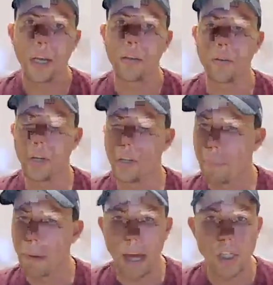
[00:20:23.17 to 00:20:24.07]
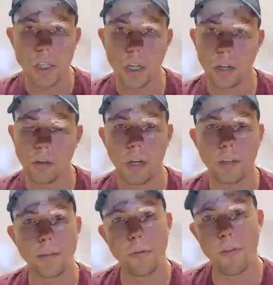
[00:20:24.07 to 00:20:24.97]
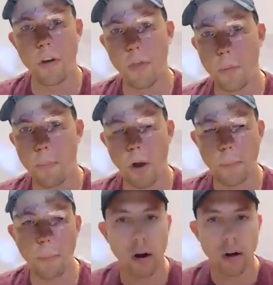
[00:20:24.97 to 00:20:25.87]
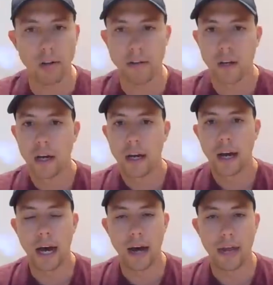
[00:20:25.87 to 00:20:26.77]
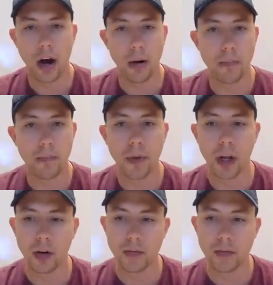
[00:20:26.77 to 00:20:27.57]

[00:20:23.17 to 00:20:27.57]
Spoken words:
including Depeche, including some of our third-party partners that are,